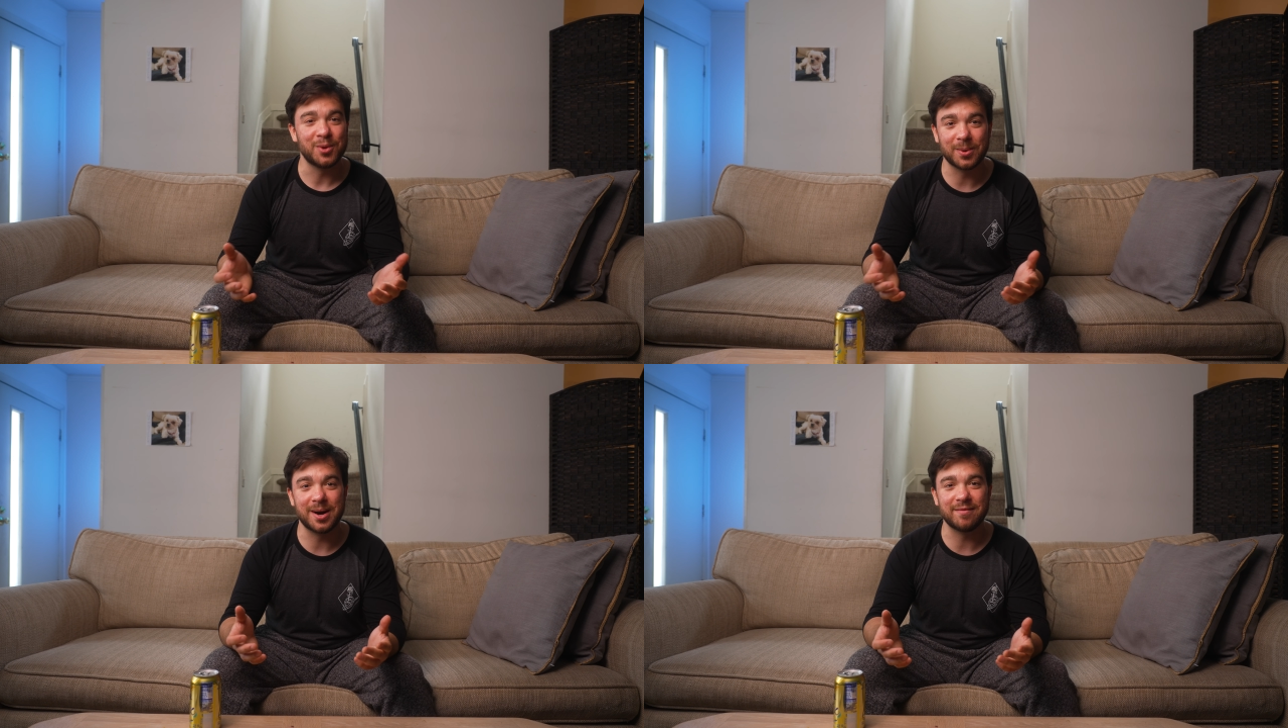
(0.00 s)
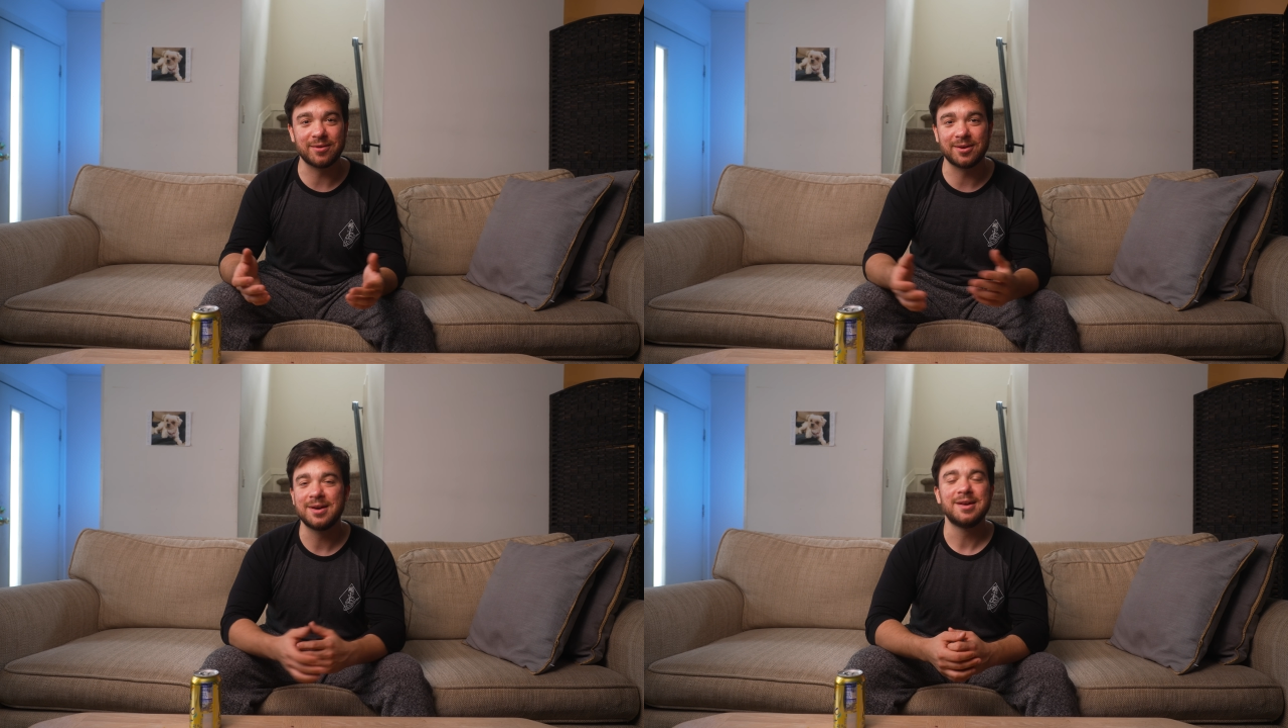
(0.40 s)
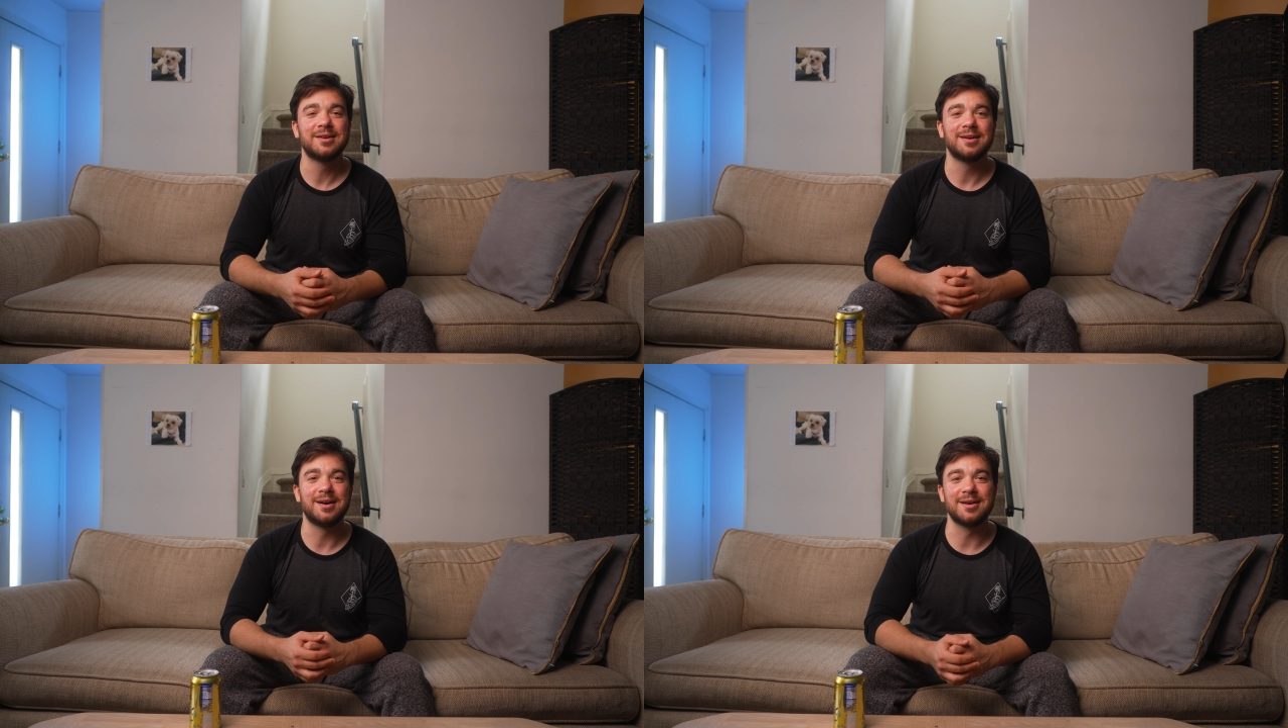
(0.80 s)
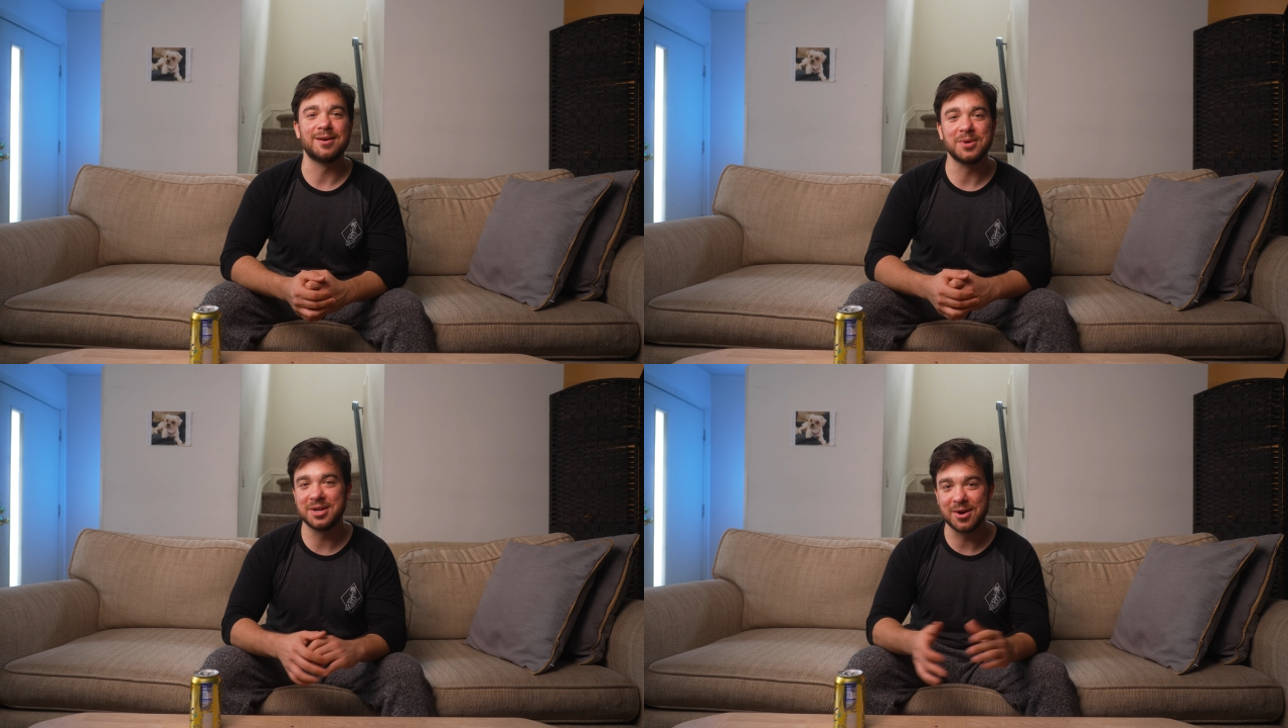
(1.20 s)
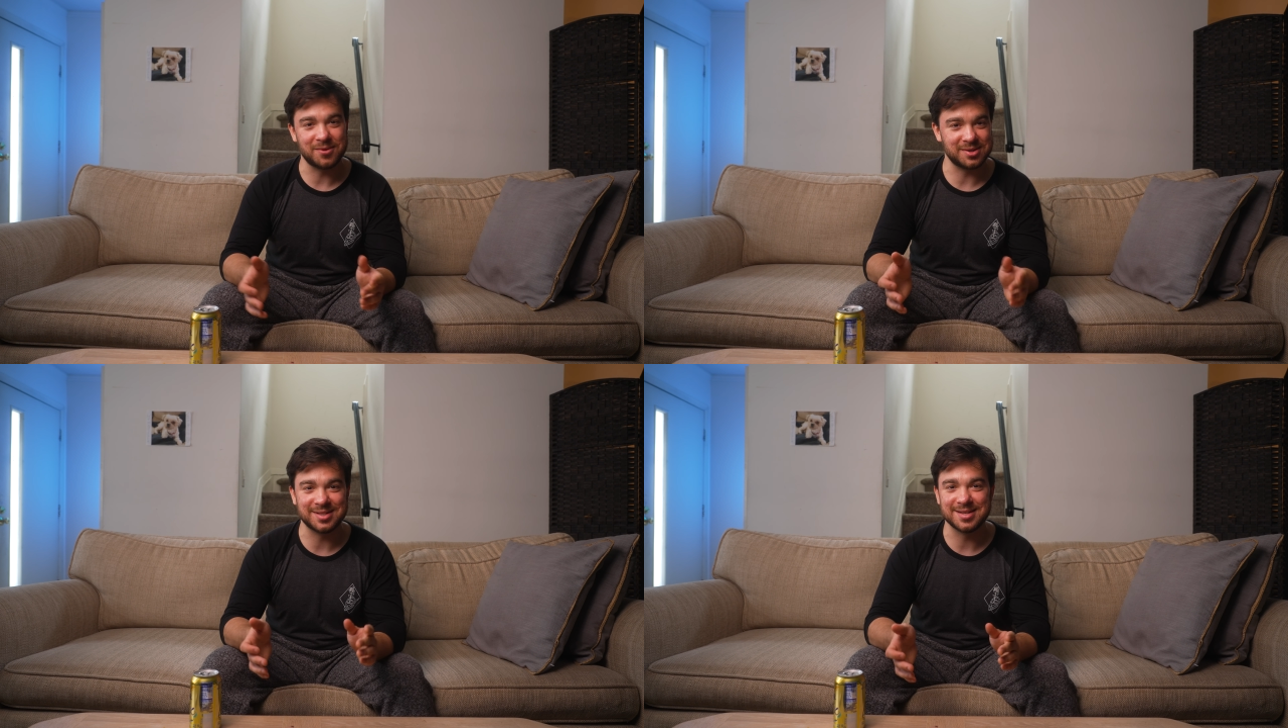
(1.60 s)
wherever. We know
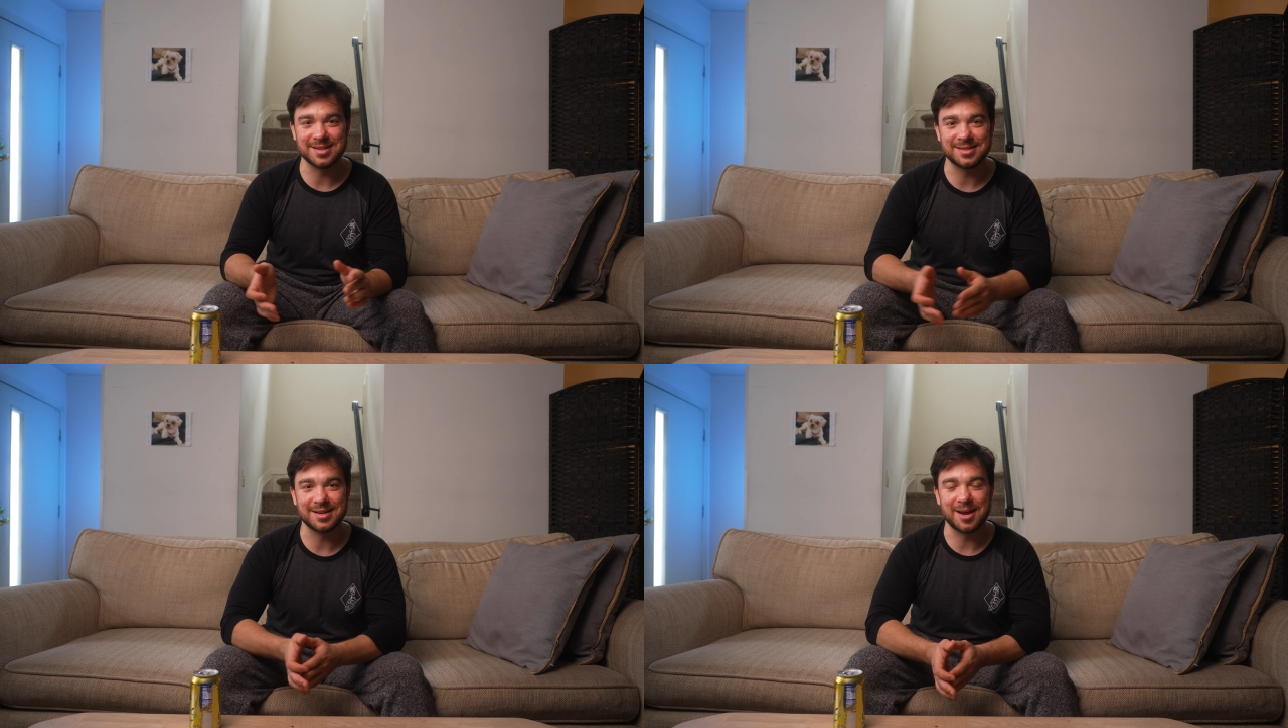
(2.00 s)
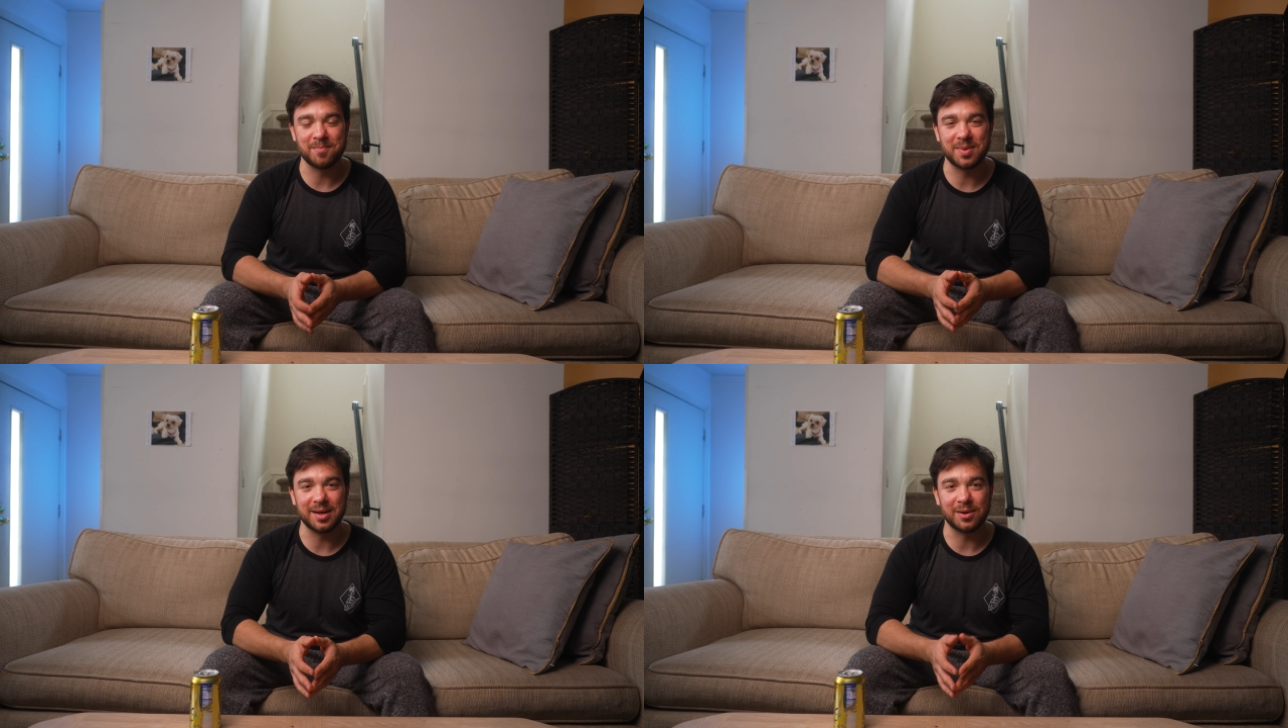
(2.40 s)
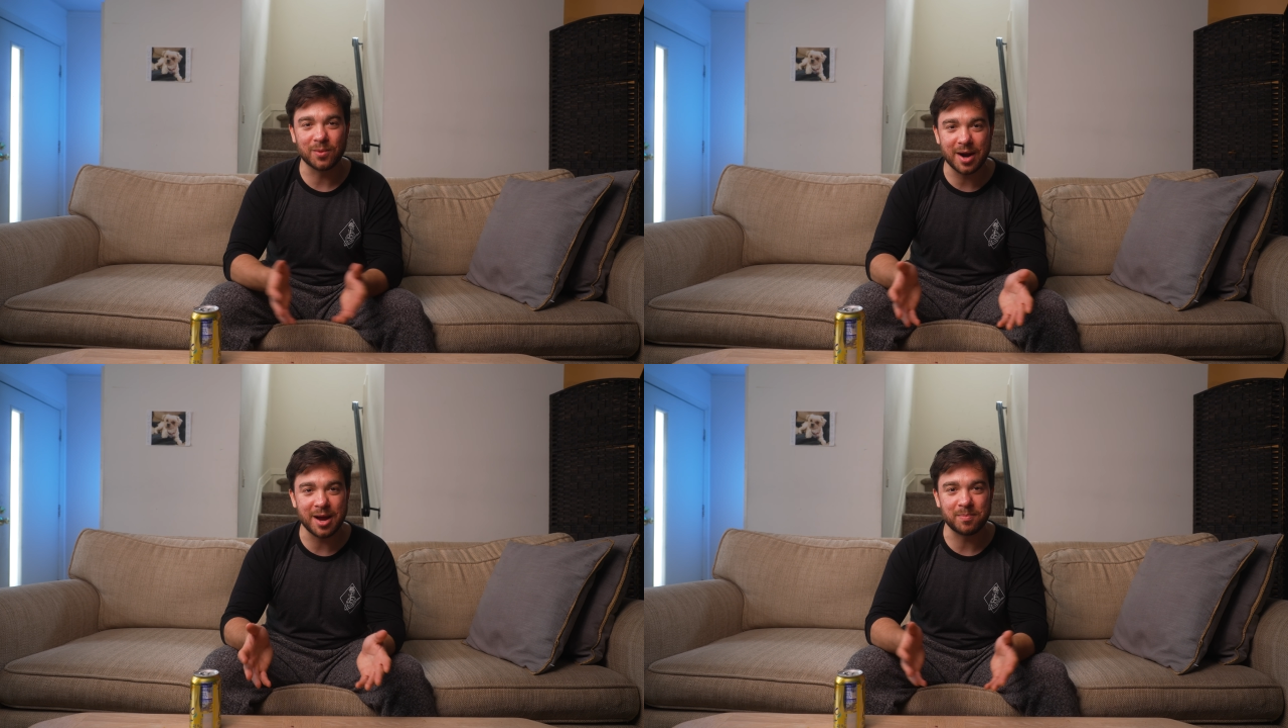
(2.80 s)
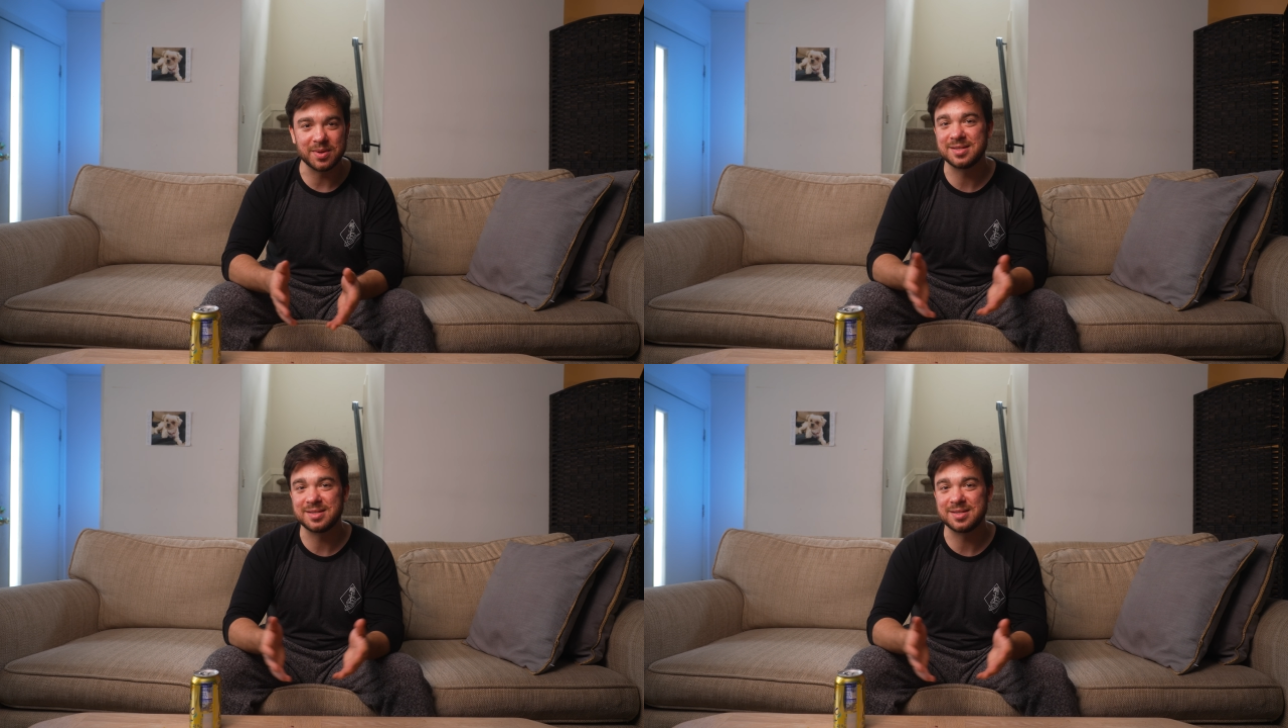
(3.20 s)
this is a big gripe.